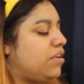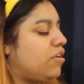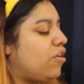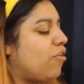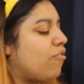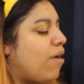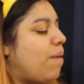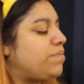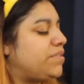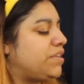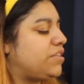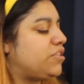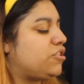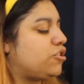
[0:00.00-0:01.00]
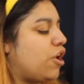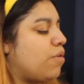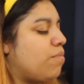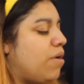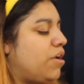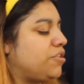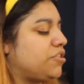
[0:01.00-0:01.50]
corrupted so
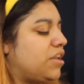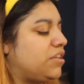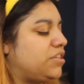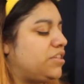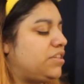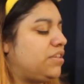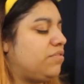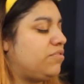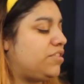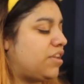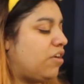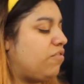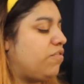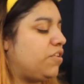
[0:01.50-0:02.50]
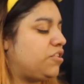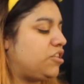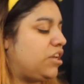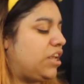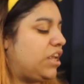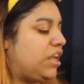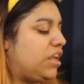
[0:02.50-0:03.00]
much and
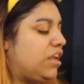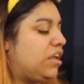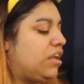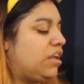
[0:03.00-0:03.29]
selfishly